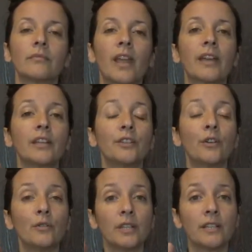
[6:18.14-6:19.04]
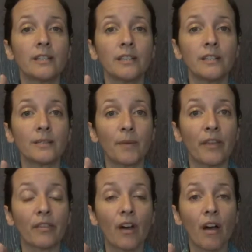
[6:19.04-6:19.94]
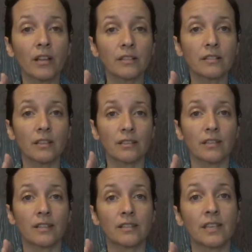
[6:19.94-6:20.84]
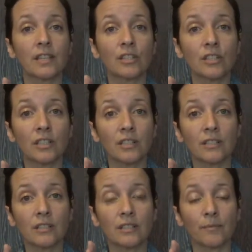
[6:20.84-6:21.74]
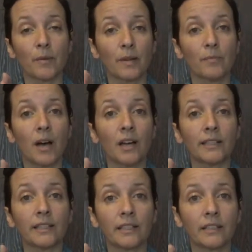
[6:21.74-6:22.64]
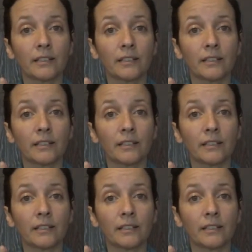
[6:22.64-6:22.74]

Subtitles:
I can notice my thoughts and sensations in my body.